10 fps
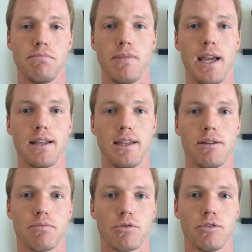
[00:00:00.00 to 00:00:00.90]
make the
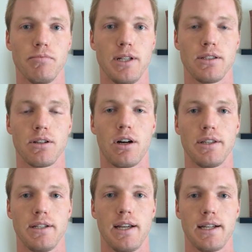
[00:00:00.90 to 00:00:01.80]
improvements on
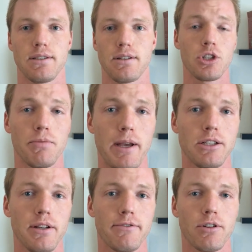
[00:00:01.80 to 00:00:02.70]
the test. So
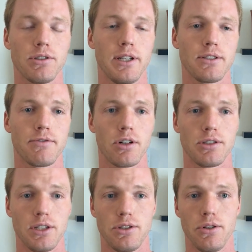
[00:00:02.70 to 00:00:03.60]
basically, first things
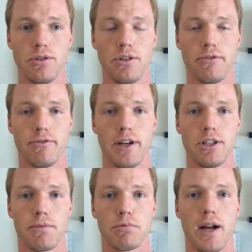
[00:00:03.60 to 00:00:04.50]
first, as soon as you
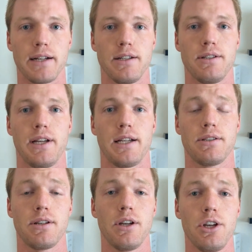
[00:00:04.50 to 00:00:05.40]
finish a practice
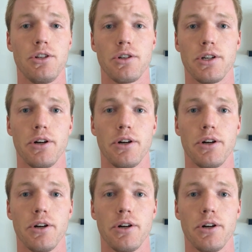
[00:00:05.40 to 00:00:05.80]
test, you should